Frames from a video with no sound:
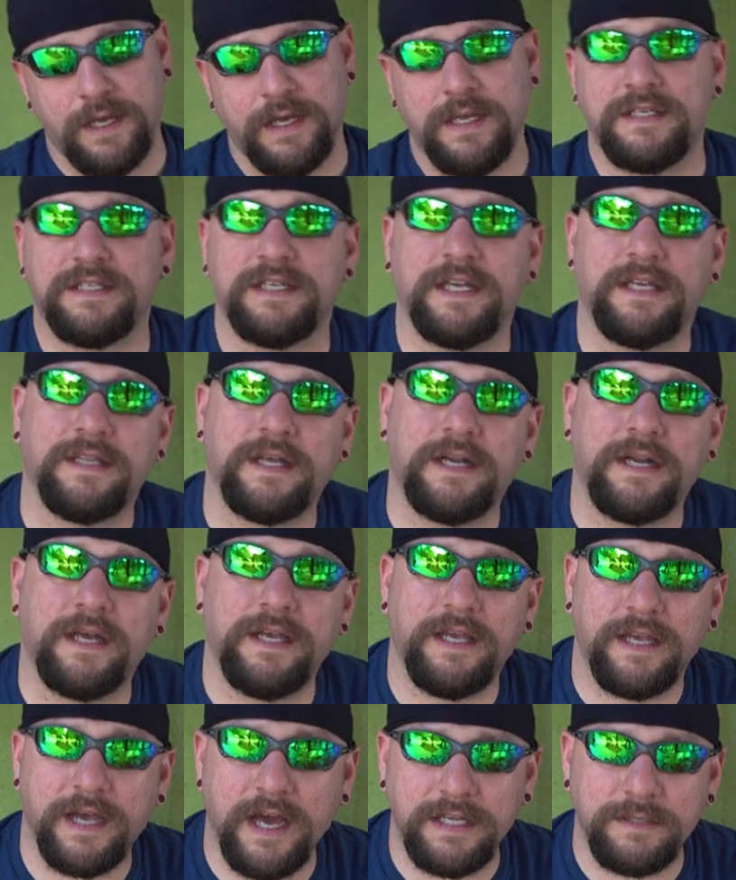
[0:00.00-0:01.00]
saying
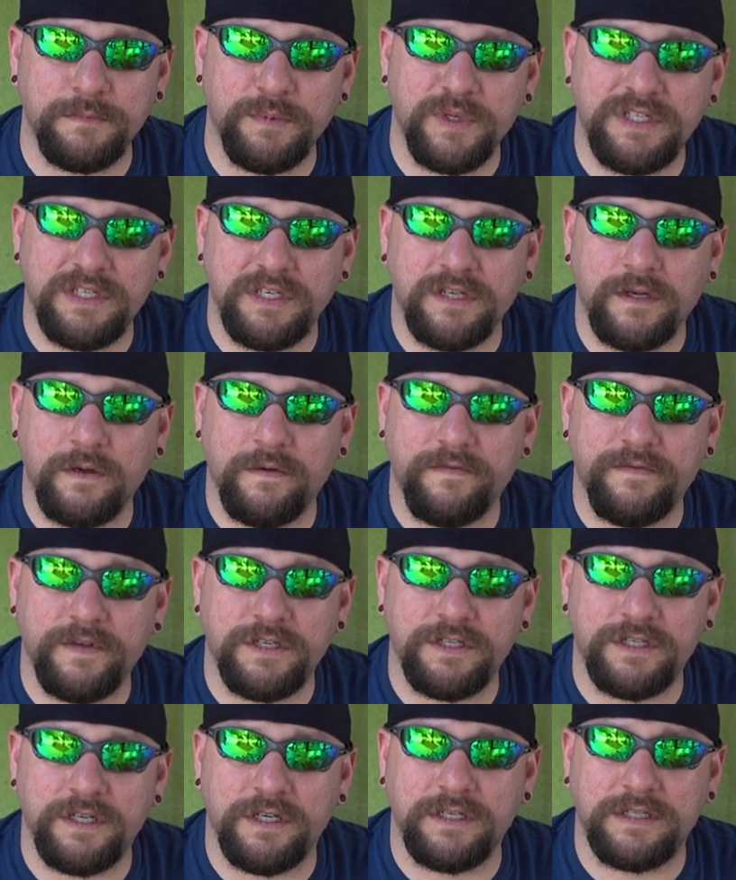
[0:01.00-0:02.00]
that he got his ballistic
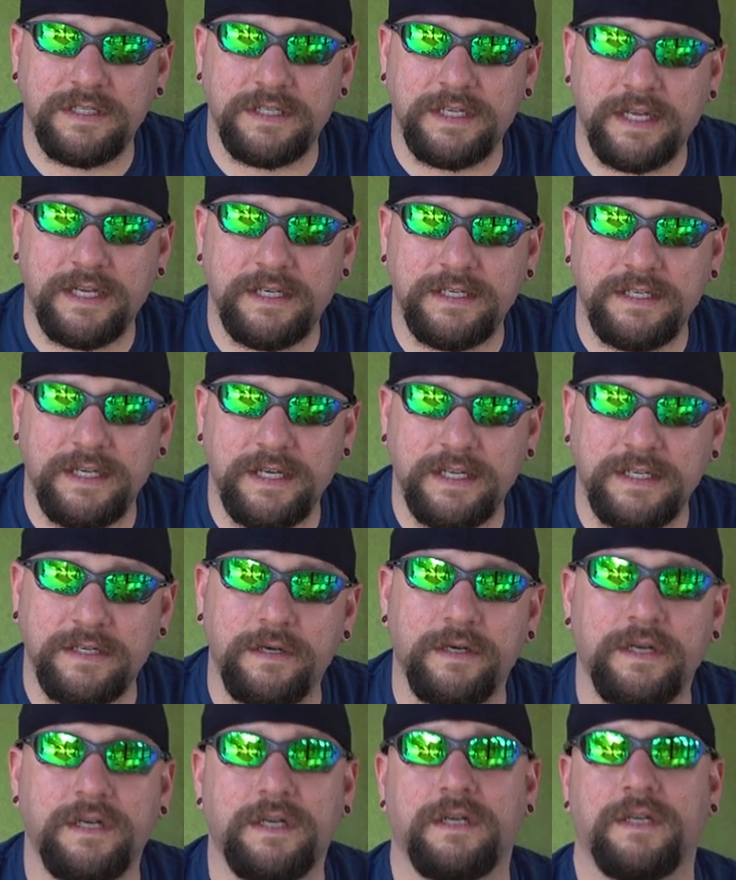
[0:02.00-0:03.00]
coefficient and he
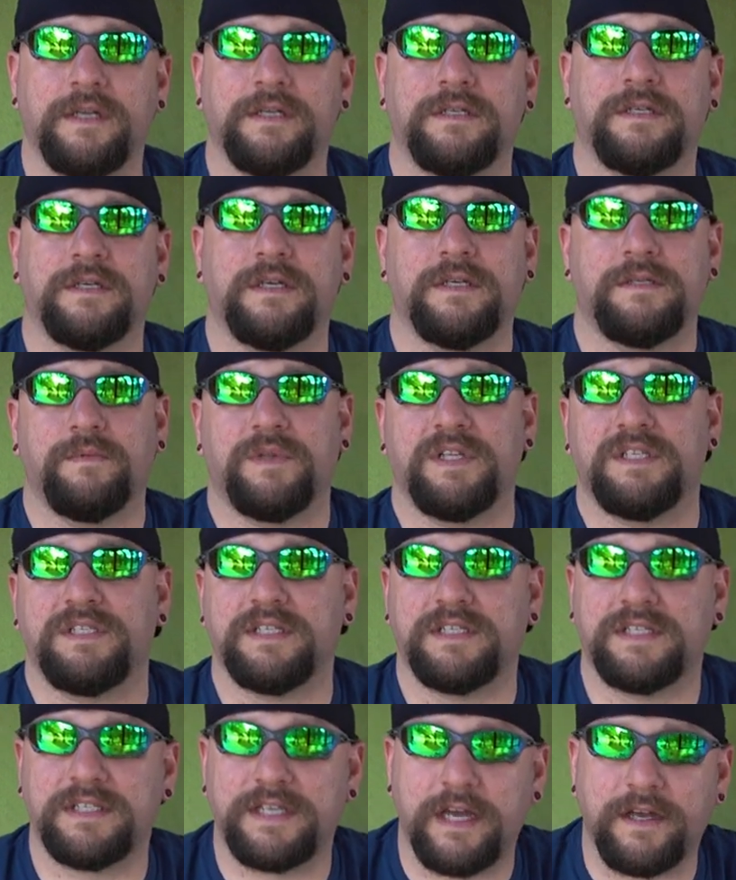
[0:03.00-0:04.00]
entered it into his
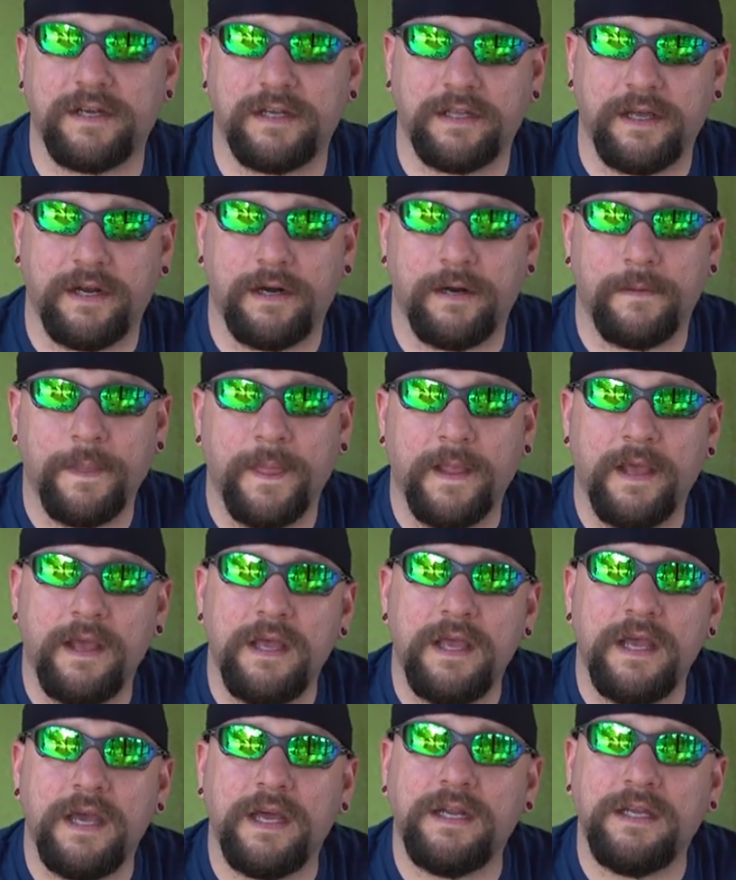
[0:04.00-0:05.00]
ballistics calculator
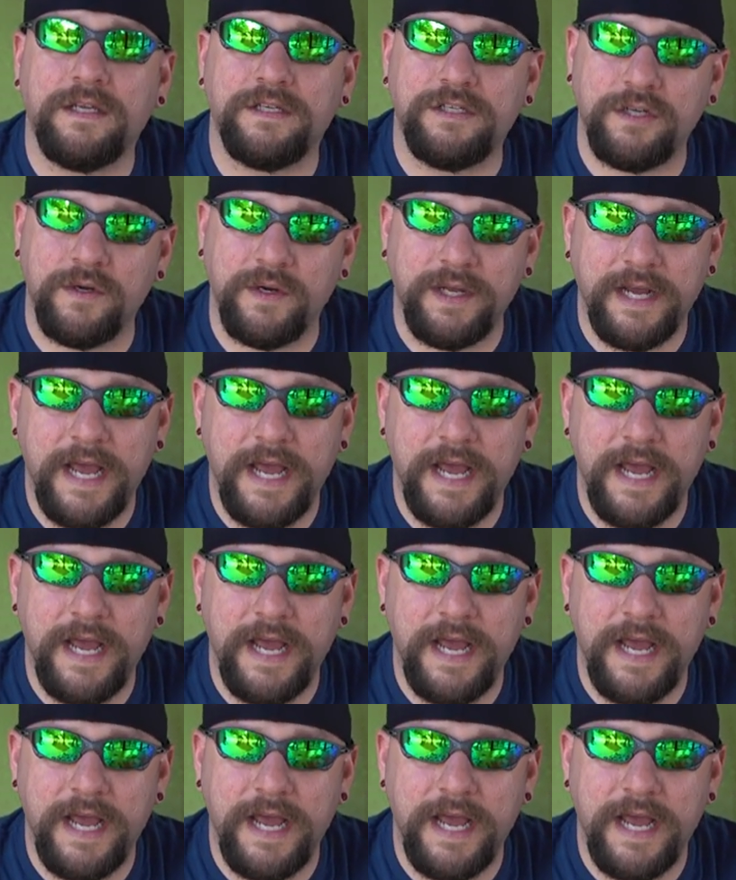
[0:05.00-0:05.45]
and he's shooting